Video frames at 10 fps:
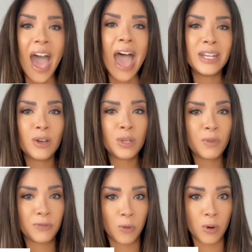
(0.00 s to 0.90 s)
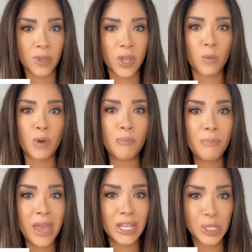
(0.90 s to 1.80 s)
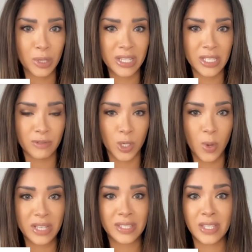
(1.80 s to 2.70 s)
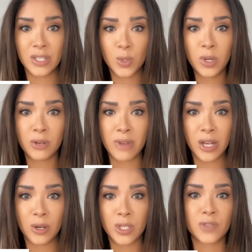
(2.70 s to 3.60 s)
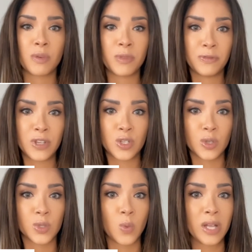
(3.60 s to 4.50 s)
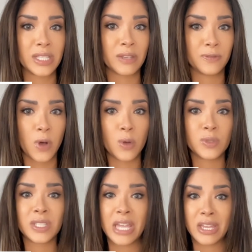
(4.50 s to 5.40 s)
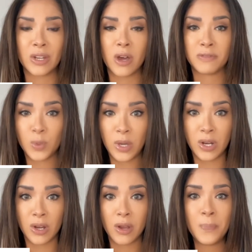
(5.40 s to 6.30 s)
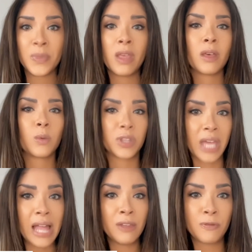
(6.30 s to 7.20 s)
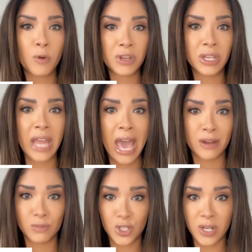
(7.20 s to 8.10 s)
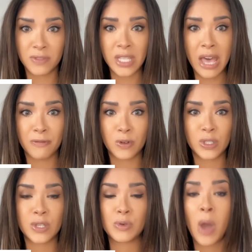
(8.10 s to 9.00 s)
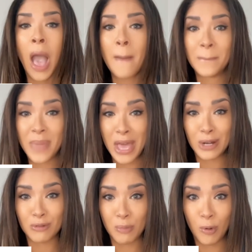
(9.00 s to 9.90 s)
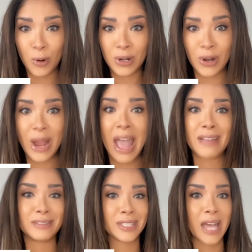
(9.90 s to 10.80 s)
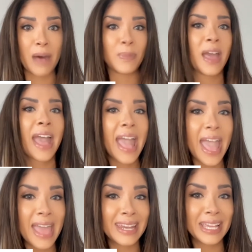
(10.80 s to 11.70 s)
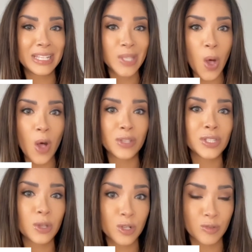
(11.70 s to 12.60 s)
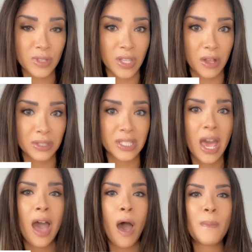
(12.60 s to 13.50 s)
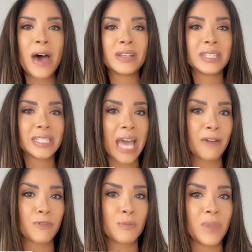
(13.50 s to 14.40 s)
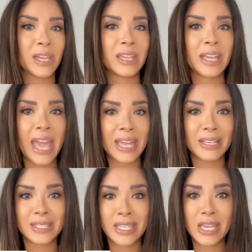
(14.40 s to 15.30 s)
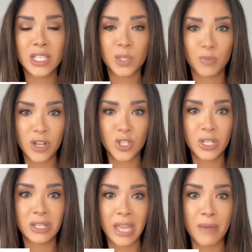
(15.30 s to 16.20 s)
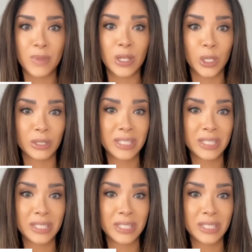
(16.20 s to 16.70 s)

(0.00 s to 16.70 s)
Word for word: I noted before there were many crazy requests in Twitter records from officials wanting foes taken off Twitter, with Californian Adam Schiff's effort to ban a reporter and stop any and all search results about a staffer making Angus King's spreadsheet gambit look